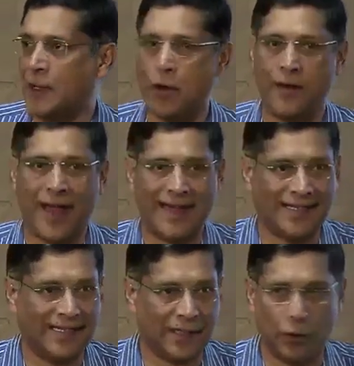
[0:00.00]
they don't have
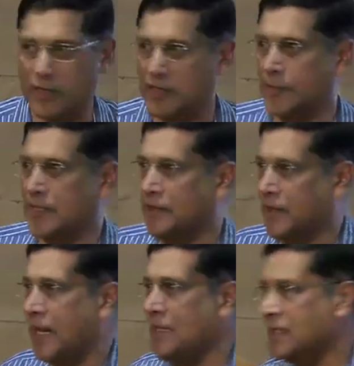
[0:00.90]
assets to hedge
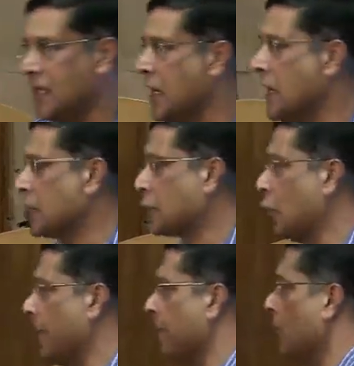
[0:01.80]
themselves against,
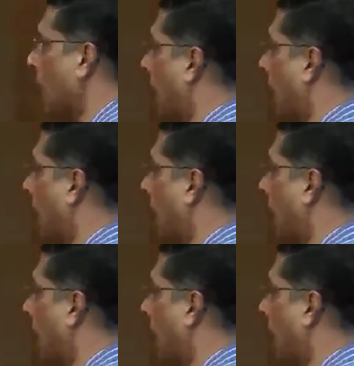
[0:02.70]
so